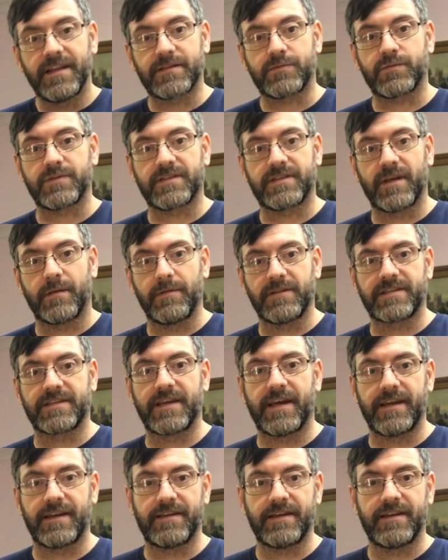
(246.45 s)
This was a
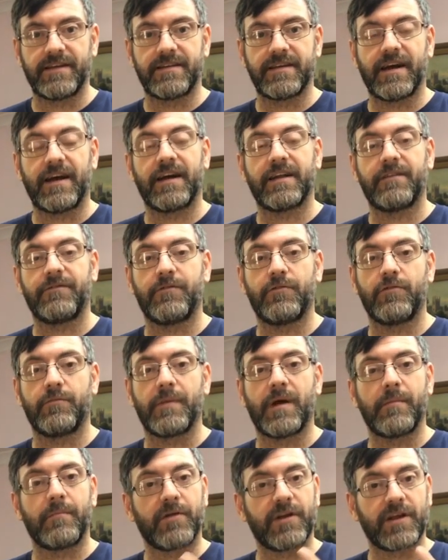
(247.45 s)
double-sided, and if you
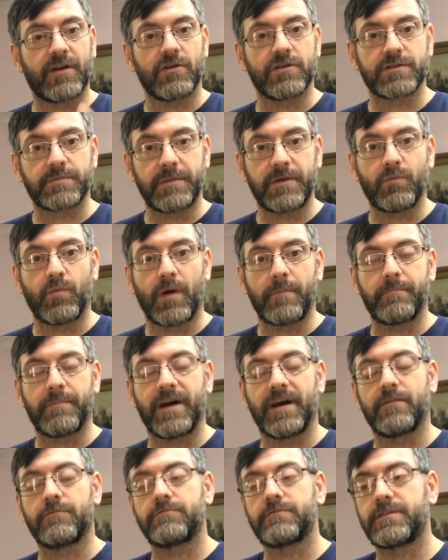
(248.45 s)
remember, it cost me
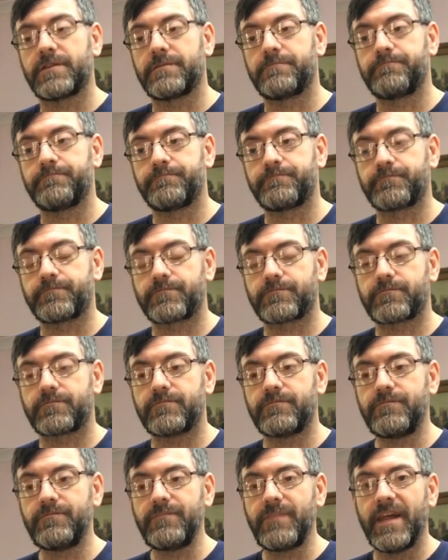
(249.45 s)
£1.
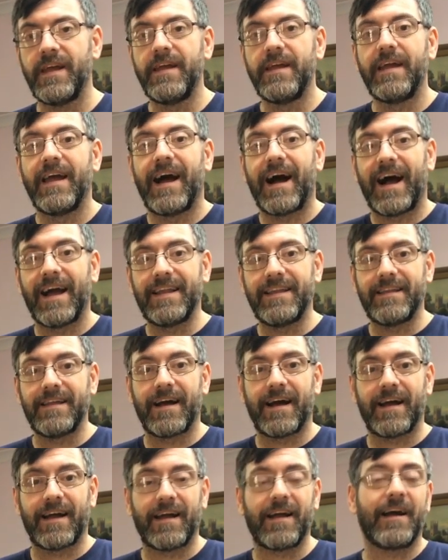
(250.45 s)

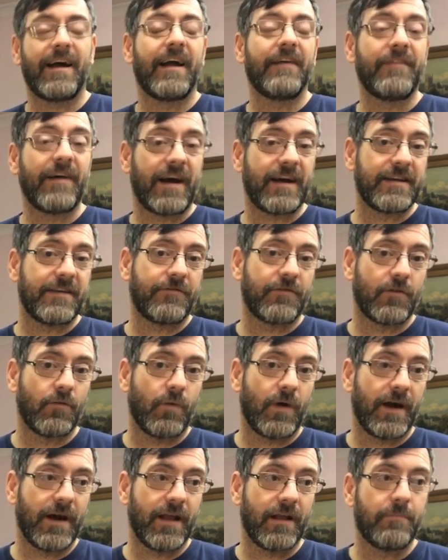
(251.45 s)
I've had it for
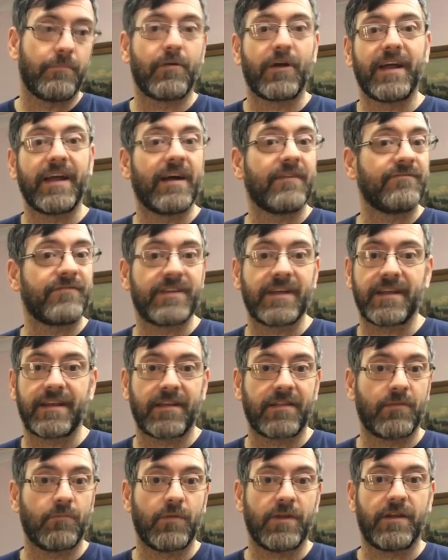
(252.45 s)
a while, but I haven't done
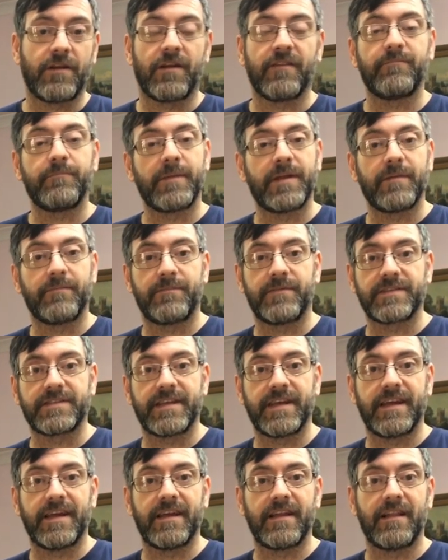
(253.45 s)
nothing with it. I haven't been up for
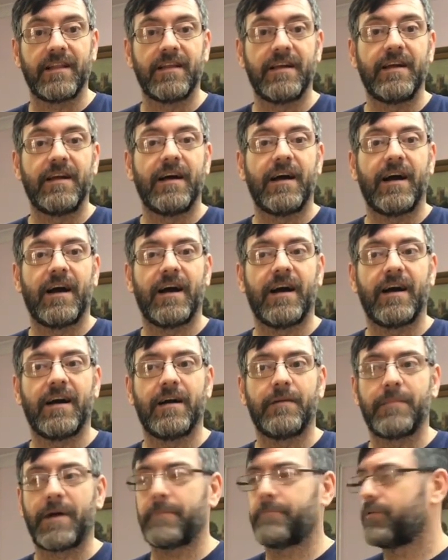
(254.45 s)
sale.
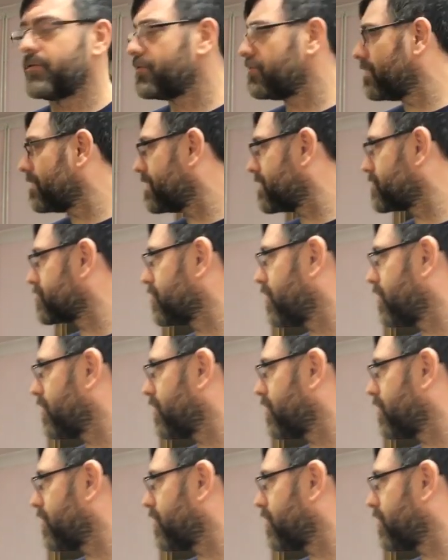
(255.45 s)
I put it in the